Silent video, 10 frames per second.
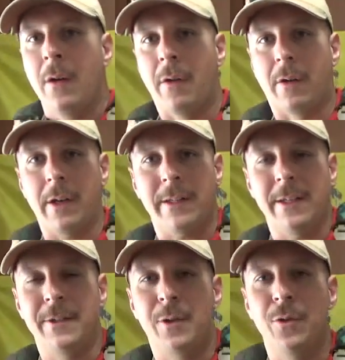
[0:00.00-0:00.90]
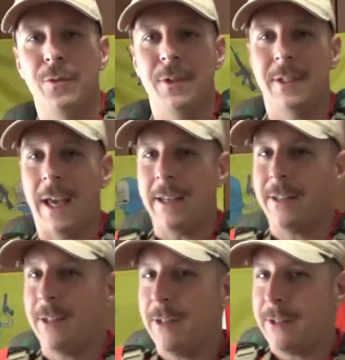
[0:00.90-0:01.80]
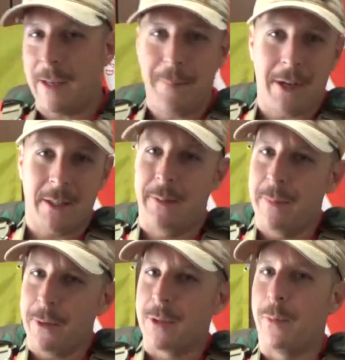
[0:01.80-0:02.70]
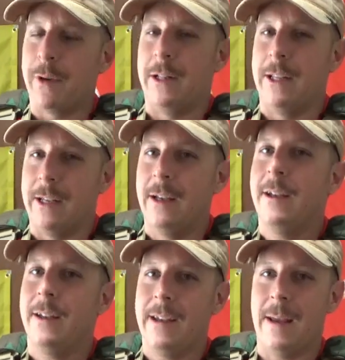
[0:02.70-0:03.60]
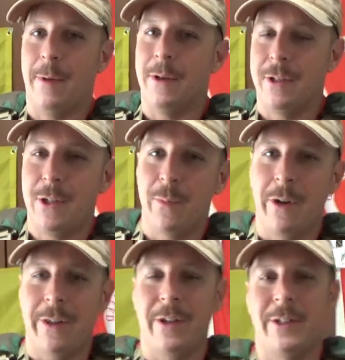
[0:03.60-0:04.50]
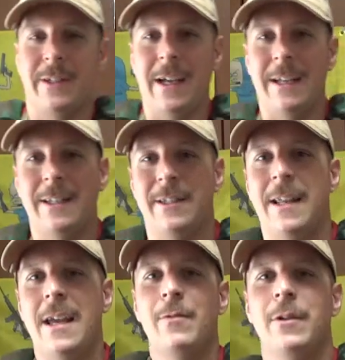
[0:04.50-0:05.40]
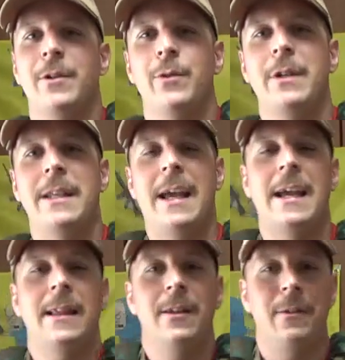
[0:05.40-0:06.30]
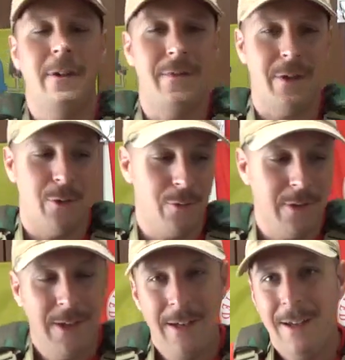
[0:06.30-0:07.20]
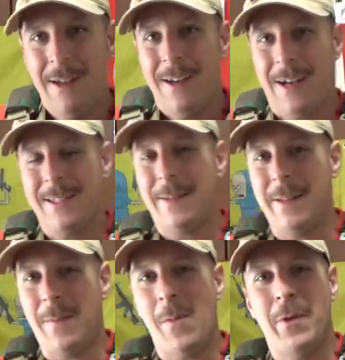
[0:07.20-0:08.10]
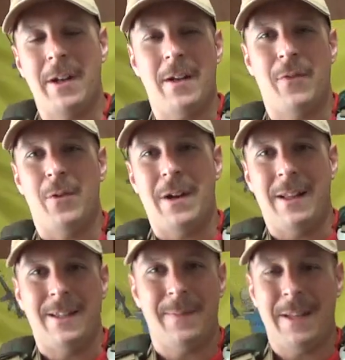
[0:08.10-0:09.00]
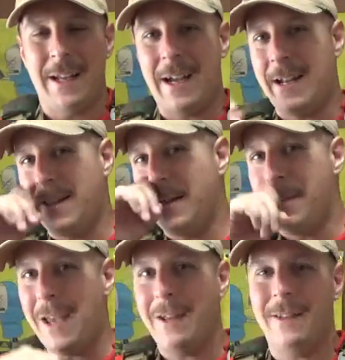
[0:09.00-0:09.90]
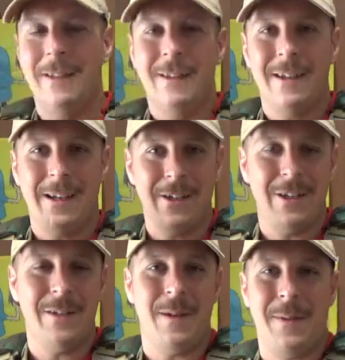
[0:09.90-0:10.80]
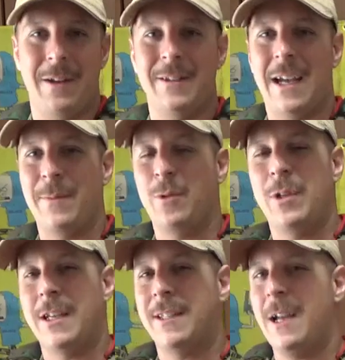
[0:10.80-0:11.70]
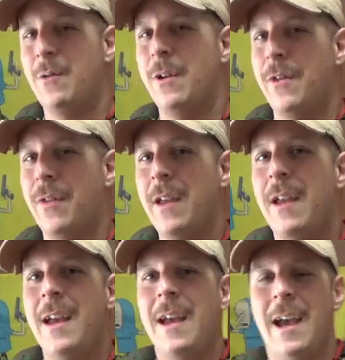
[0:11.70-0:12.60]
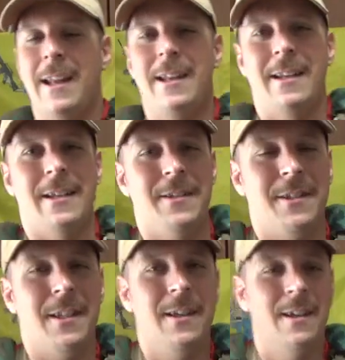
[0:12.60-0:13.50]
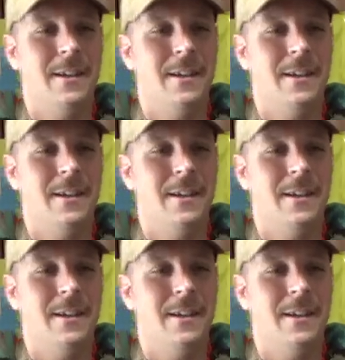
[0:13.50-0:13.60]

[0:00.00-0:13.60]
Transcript: Greetings, goons, gangsters, and possibly most importantly, gamers. It's your boy, the Good Sir Knight, and today we're doing a little review on something I've been putting off for a while. It's something I got in the mail, got a good amount of time to test out with, and it is